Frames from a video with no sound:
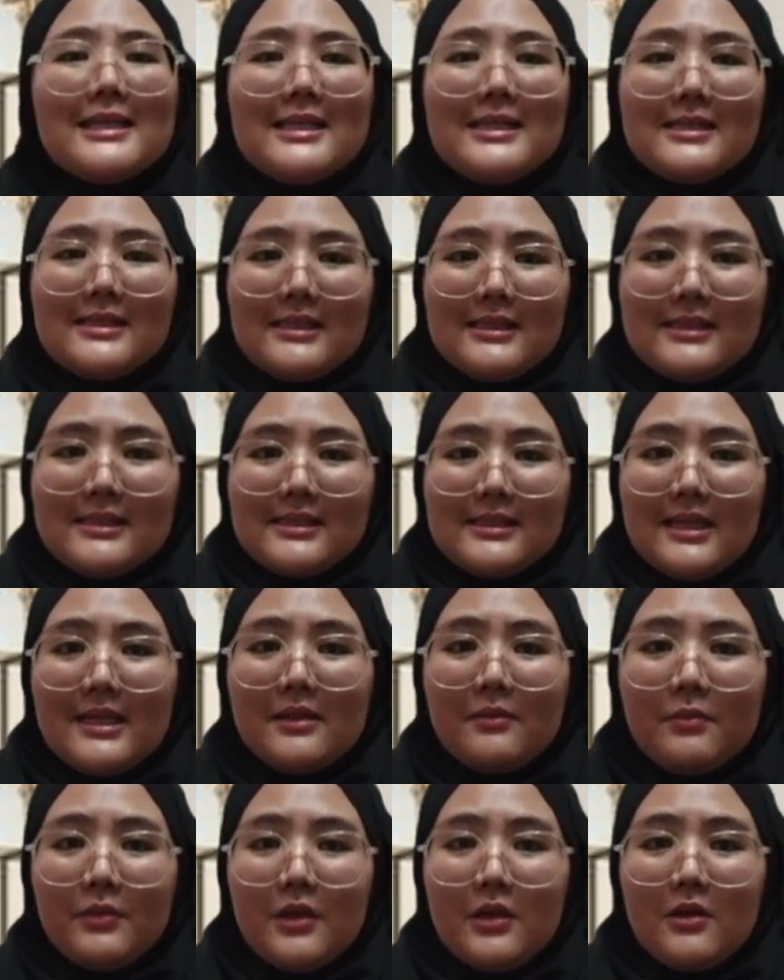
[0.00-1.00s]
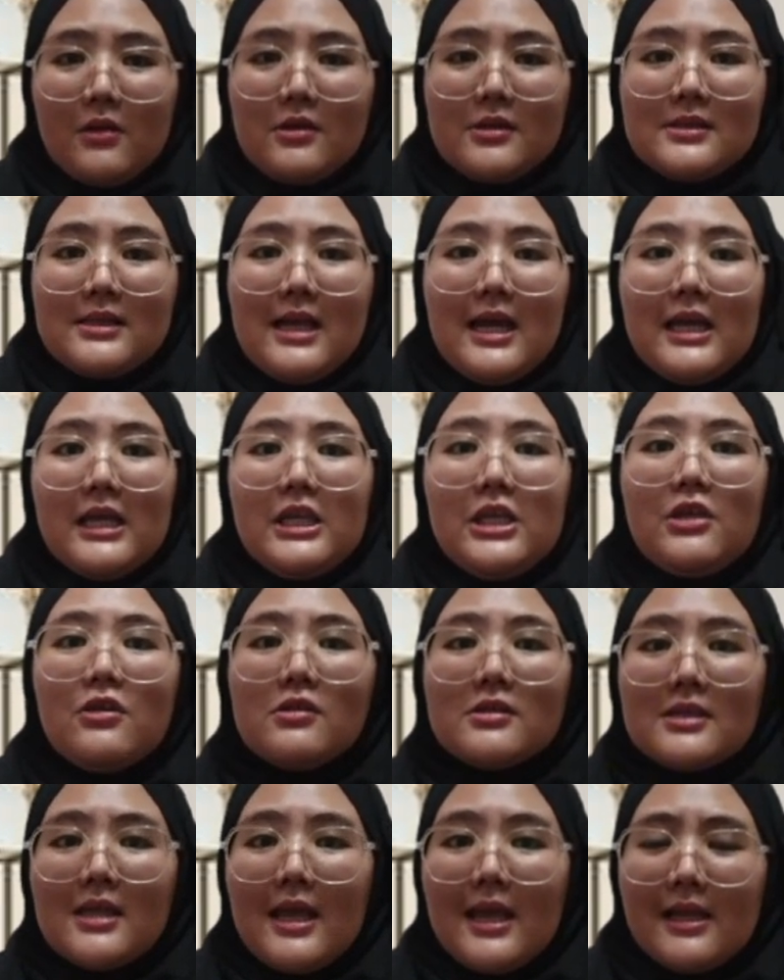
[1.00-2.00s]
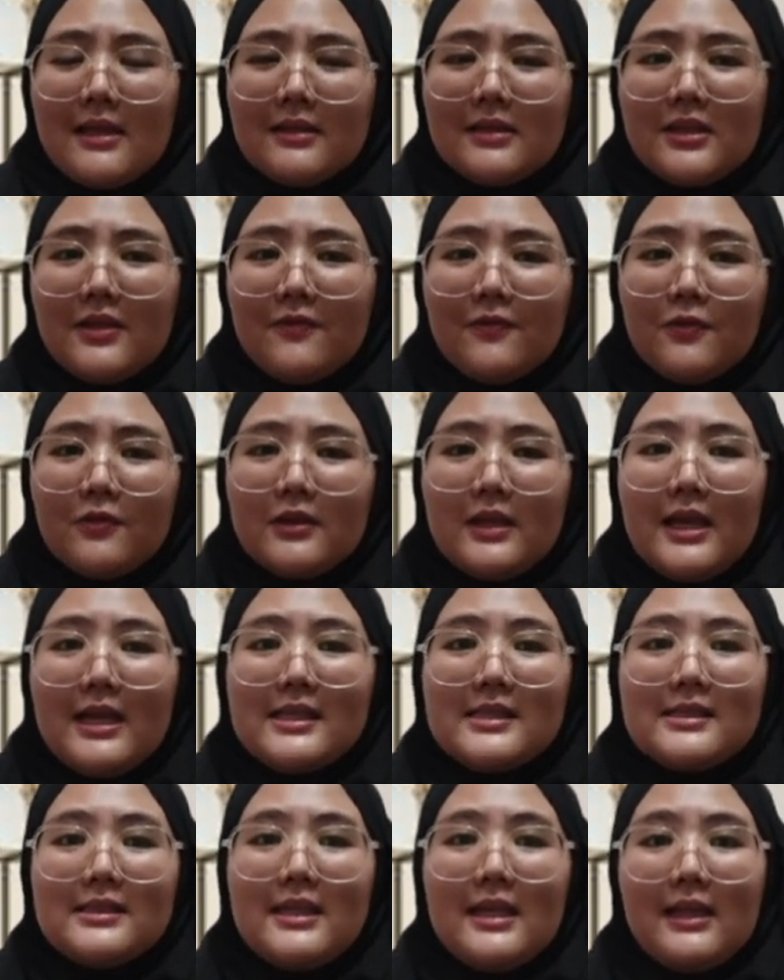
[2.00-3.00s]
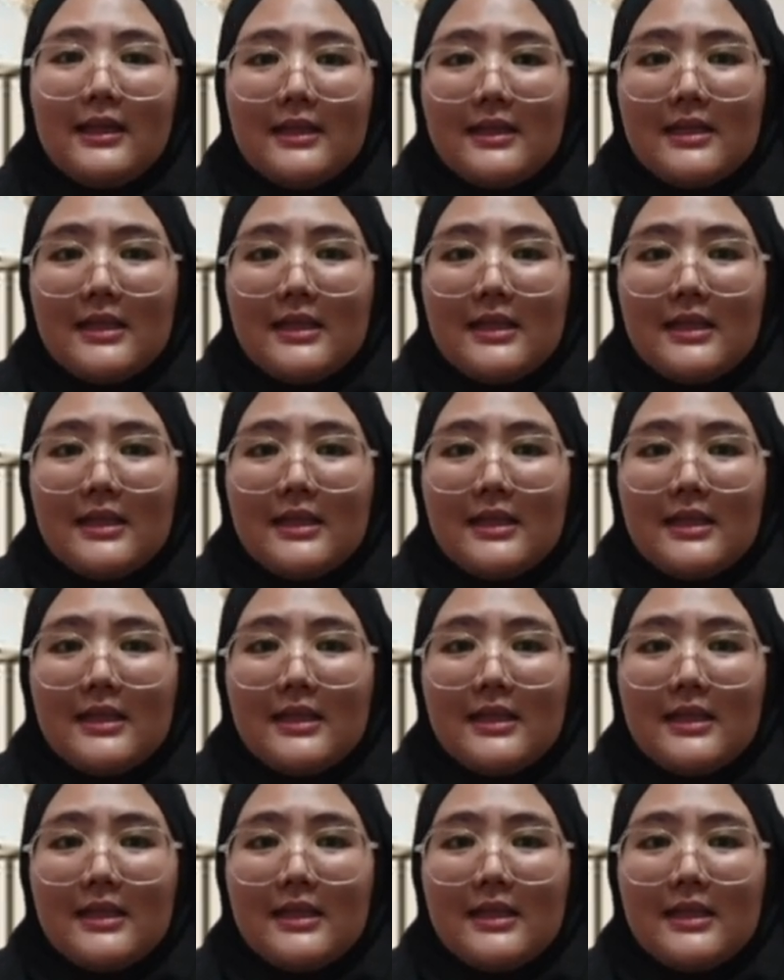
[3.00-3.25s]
This is said because I use healthy food as their